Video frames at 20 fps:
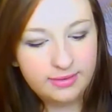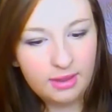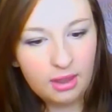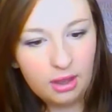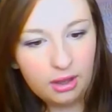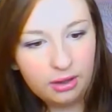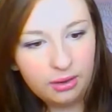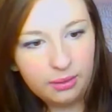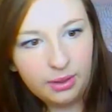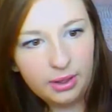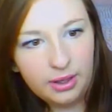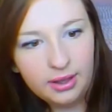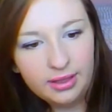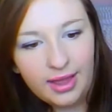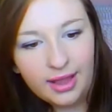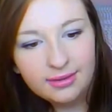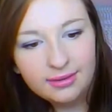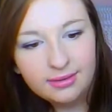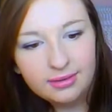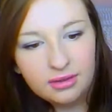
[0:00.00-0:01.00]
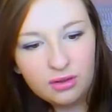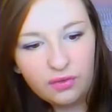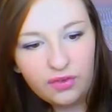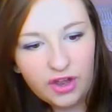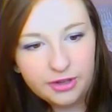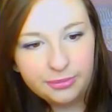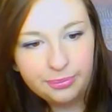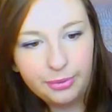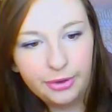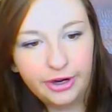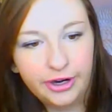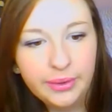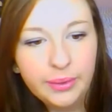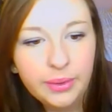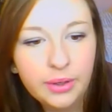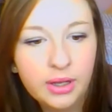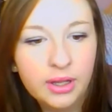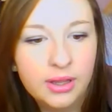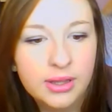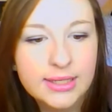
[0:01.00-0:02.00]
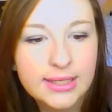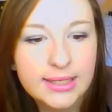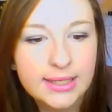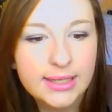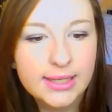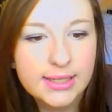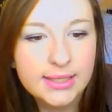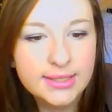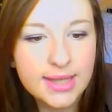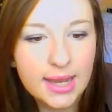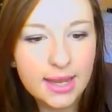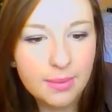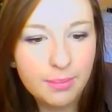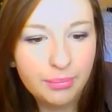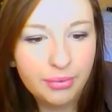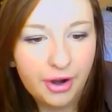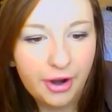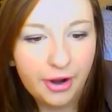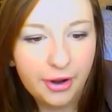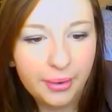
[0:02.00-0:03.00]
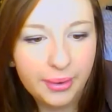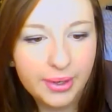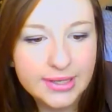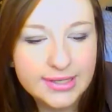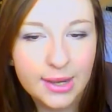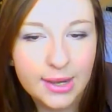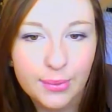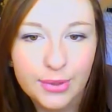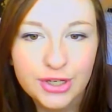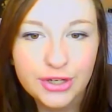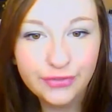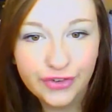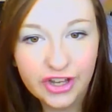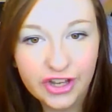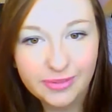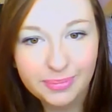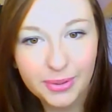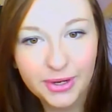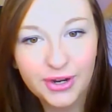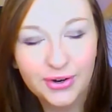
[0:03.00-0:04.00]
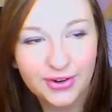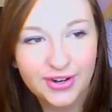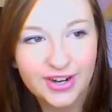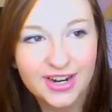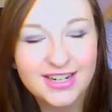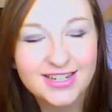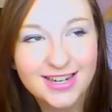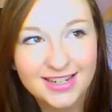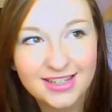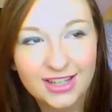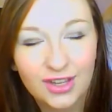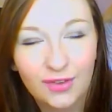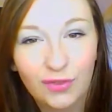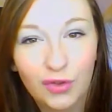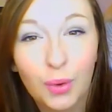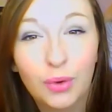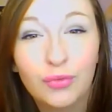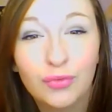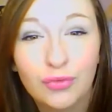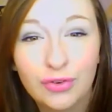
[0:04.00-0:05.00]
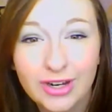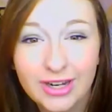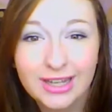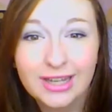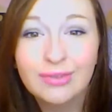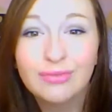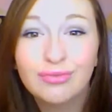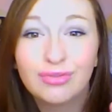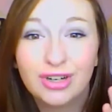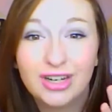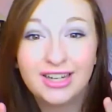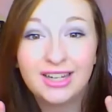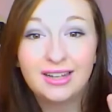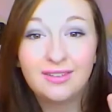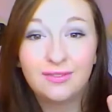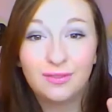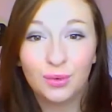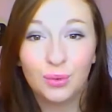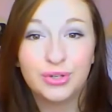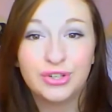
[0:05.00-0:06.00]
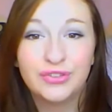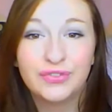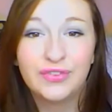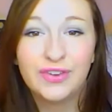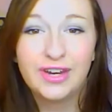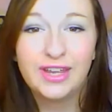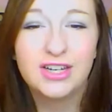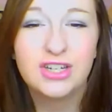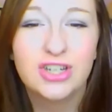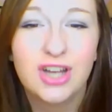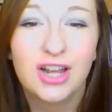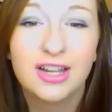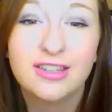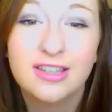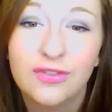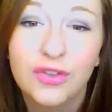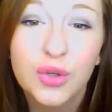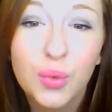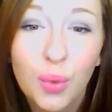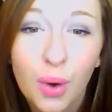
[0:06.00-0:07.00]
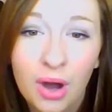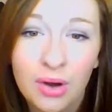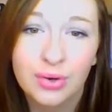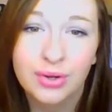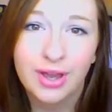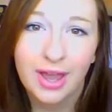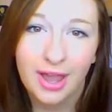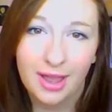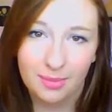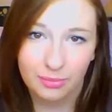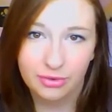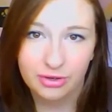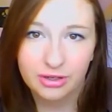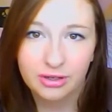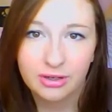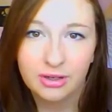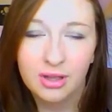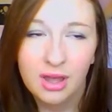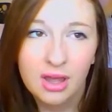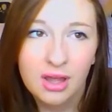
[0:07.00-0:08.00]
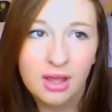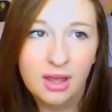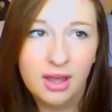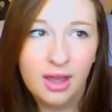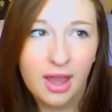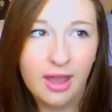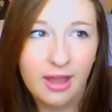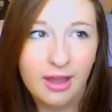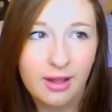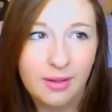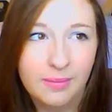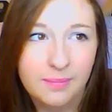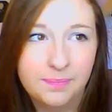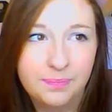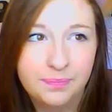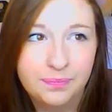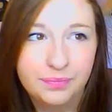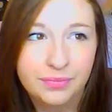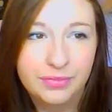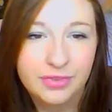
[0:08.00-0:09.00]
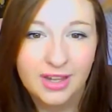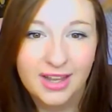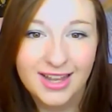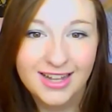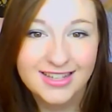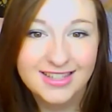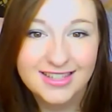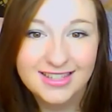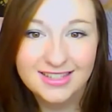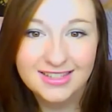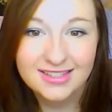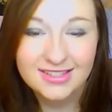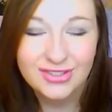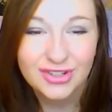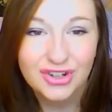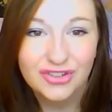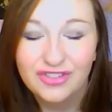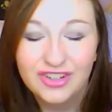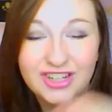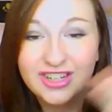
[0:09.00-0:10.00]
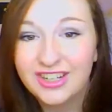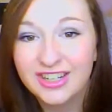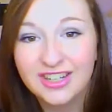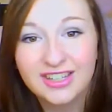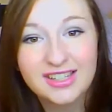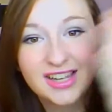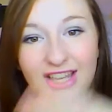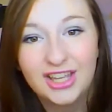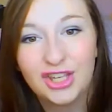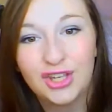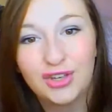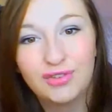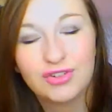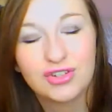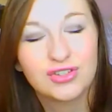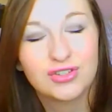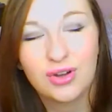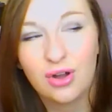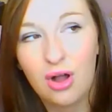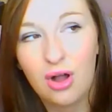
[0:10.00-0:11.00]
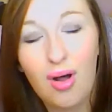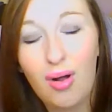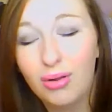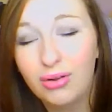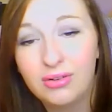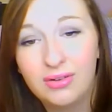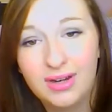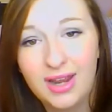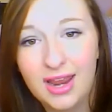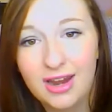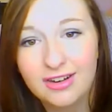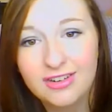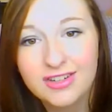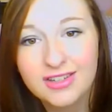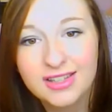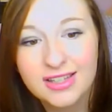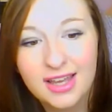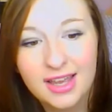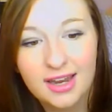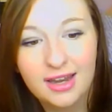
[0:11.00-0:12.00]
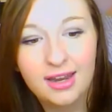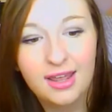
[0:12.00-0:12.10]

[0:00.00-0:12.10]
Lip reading: So that's the first pro. The second pro is that when you first put it on, it does give you a really flawless finish, as if you are on camera. It sort of looks like you've just got a whole new layer of skin.